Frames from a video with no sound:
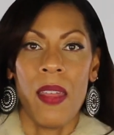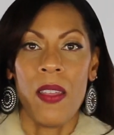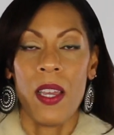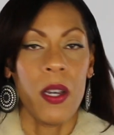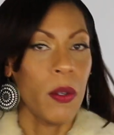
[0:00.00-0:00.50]

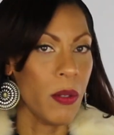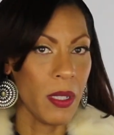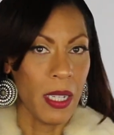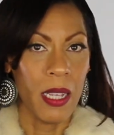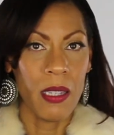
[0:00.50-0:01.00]
And the coat
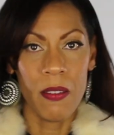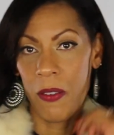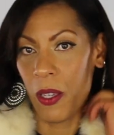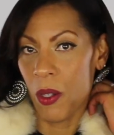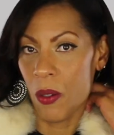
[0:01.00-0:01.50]
does
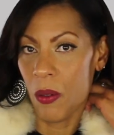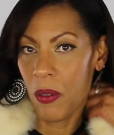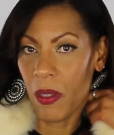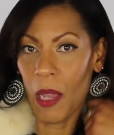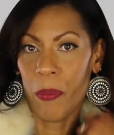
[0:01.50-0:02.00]

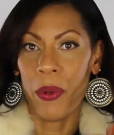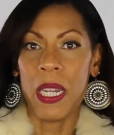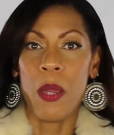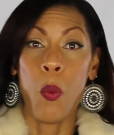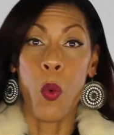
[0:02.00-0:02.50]
feel like
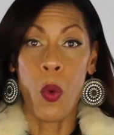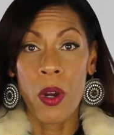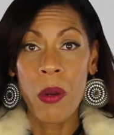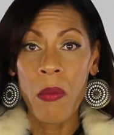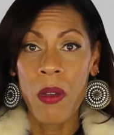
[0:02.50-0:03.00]
pretty
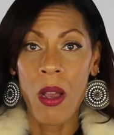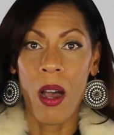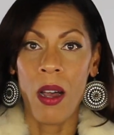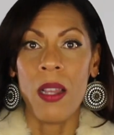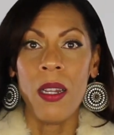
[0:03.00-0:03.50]
warm
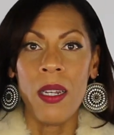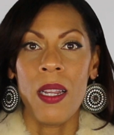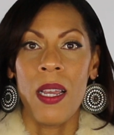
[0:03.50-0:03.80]
on.